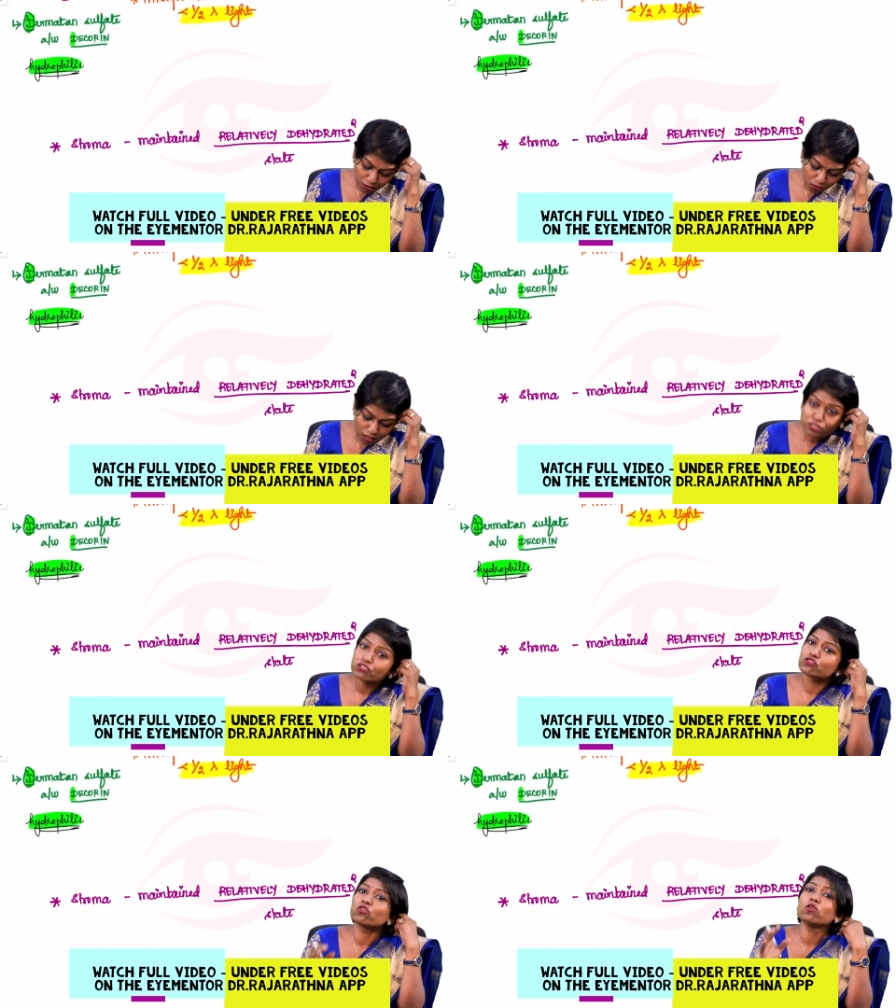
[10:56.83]
Now,
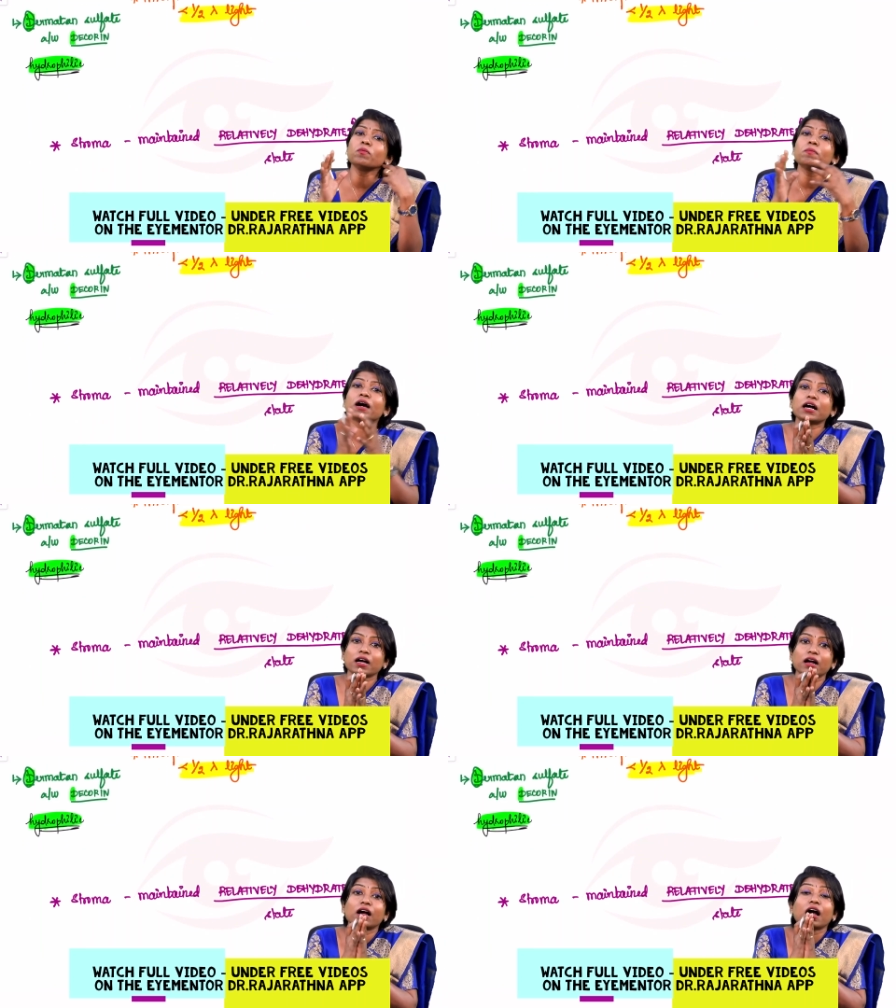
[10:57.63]

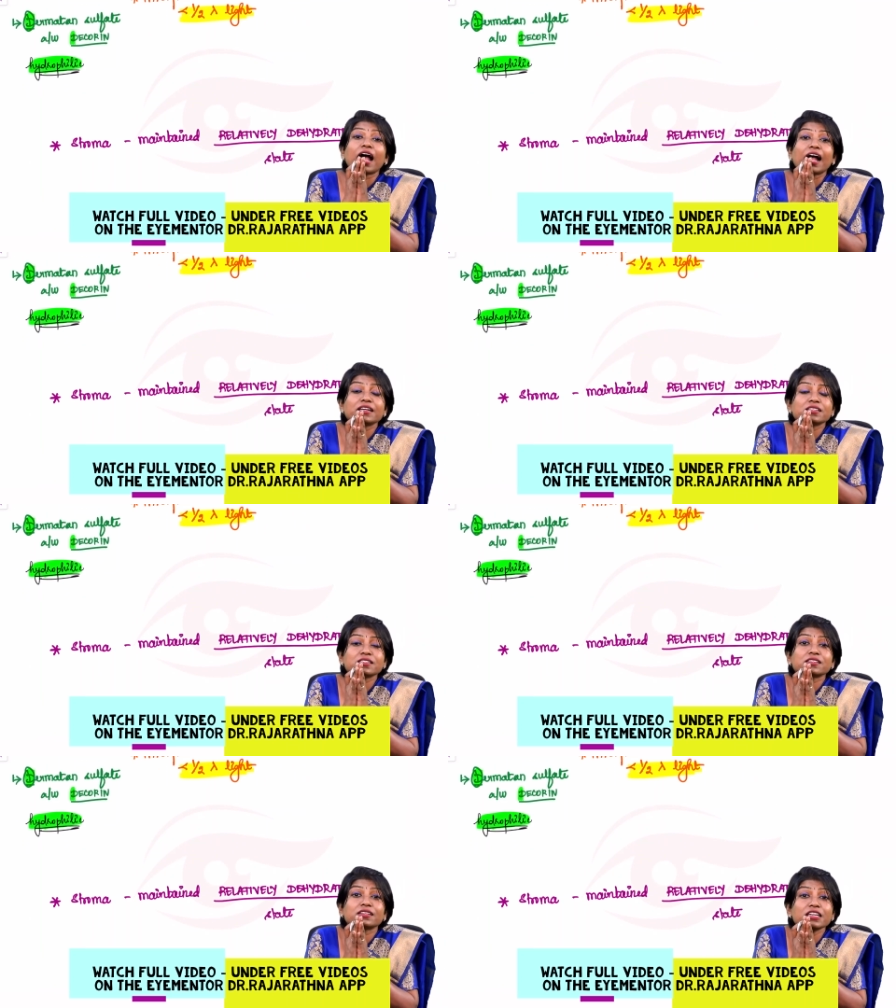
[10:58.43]
stroma
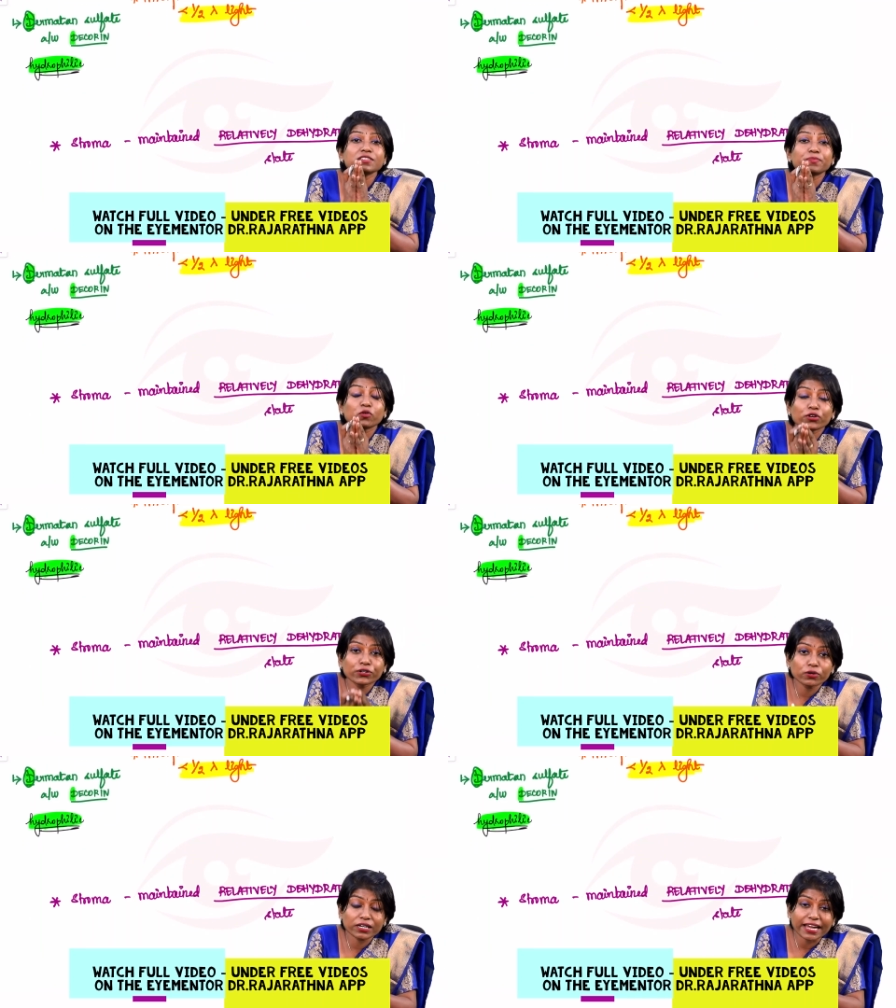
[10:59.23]
has these
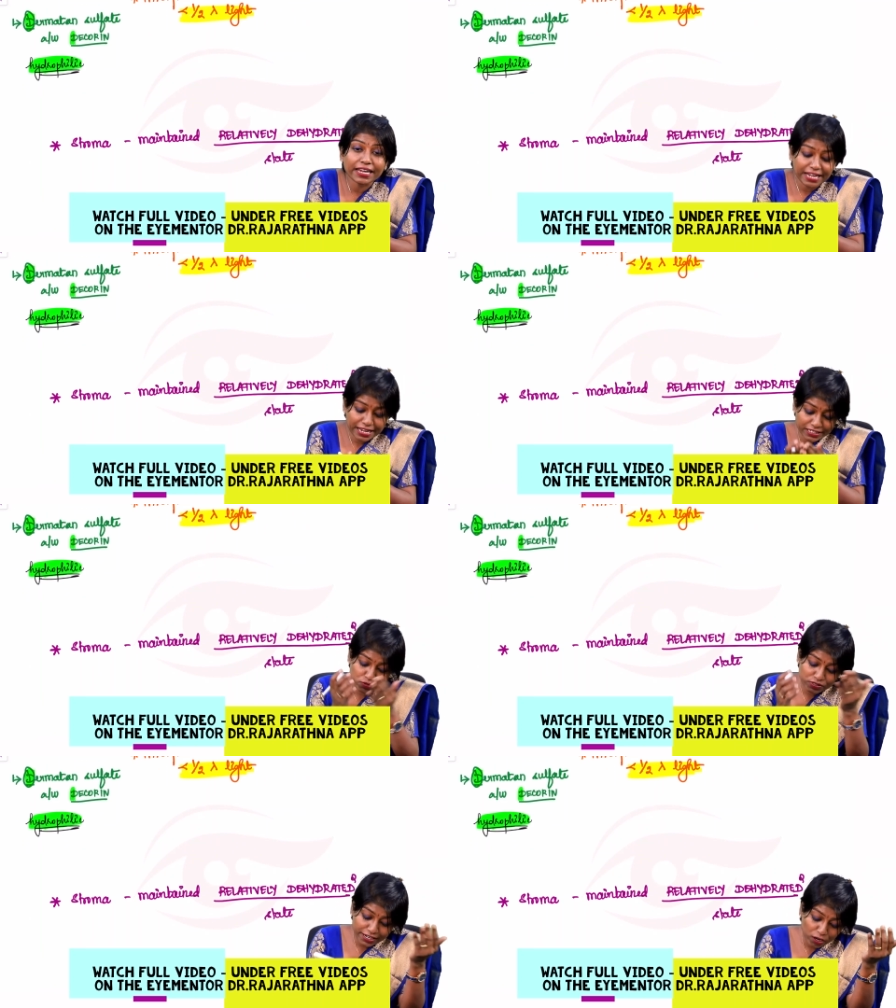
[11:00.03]

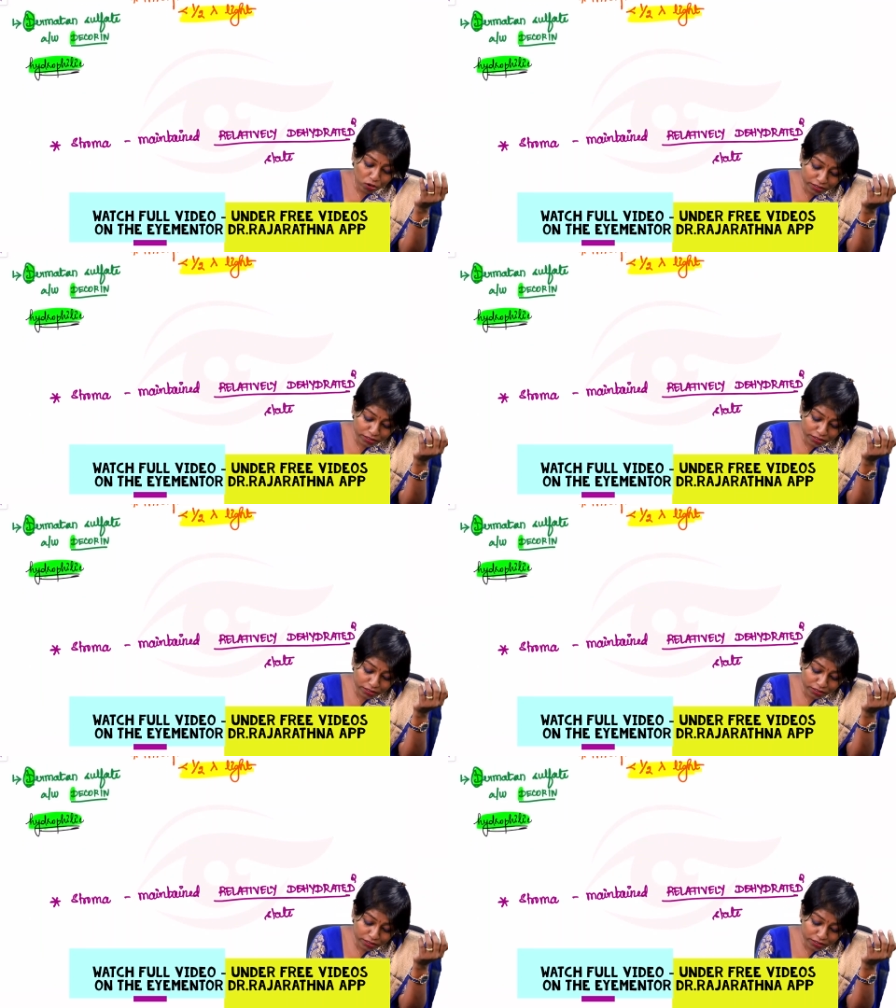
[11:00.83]
proteoglycans, which I